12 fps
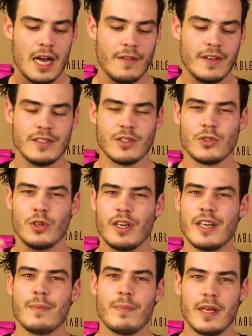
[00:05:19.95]
These are sort of
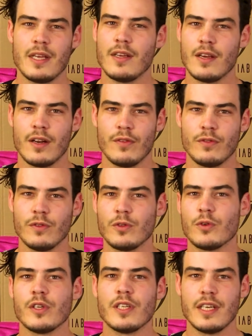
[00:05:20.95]
nitpicky kind of
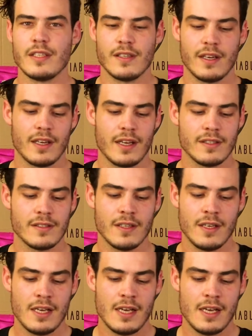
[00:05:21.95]
critiques, I guess.